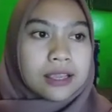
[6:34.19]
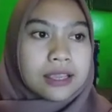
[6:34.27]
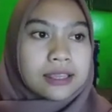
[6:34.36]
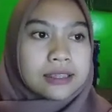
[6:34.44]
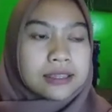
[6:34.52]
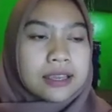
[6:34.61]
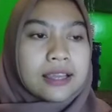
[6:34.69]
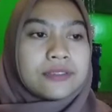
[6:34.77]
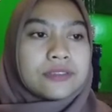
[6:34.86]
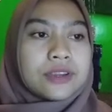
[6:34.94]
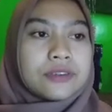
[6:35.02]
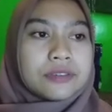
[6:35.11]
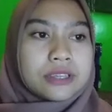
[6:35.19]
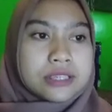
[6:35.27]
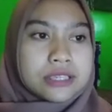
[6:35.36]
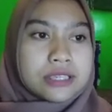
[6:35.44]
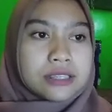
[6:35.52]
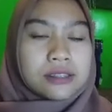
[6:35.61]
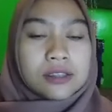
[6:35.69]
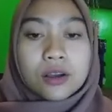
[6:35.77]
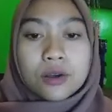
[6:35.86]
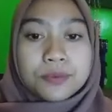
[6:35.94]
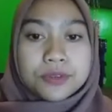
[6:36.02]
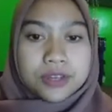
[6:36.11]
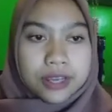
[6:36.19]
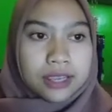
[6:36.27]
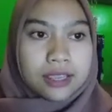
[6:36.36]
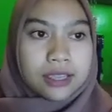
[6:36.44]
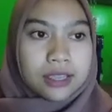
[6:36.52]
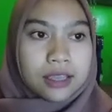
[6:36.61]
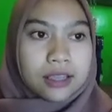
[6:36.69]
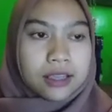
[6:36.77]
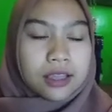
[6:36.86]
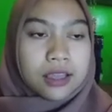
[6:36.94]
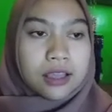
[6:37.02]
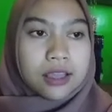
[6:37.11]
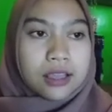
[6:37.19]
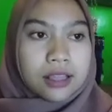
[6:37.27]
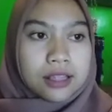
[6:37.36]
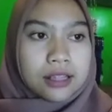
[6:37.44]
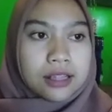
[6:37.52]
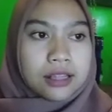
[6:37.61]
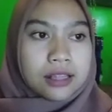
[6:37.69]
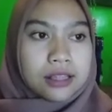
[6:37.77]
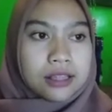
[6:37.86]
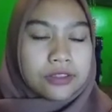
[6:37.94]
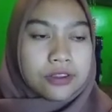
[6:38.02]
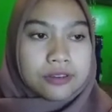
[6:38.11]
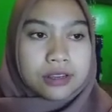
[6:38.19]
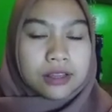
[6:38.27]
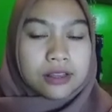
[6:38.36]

in that there is an object, there